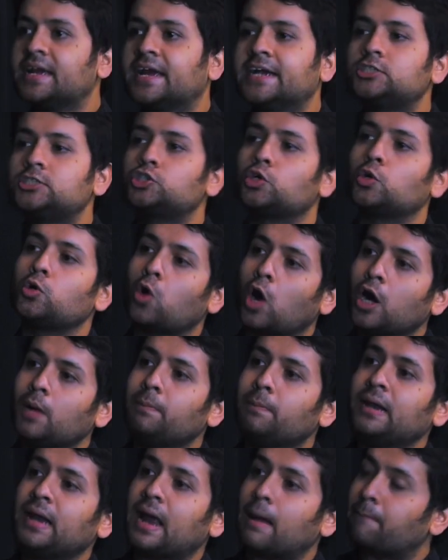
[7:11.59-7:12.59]
it should
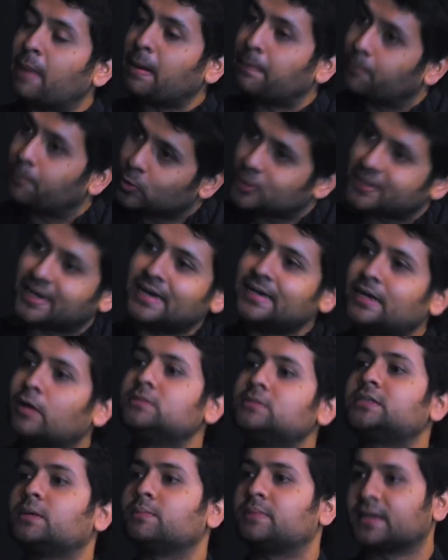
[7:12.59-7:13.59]
not be by putting
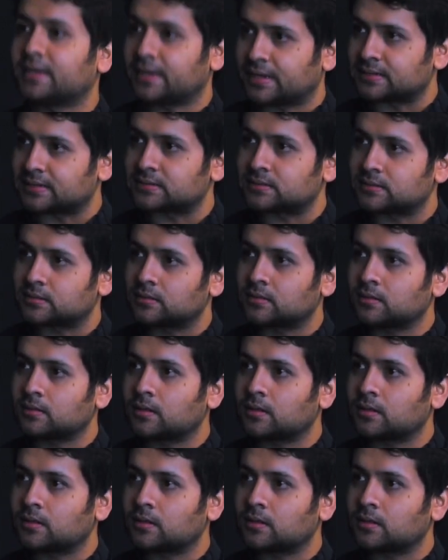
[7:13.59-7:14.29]
down something else.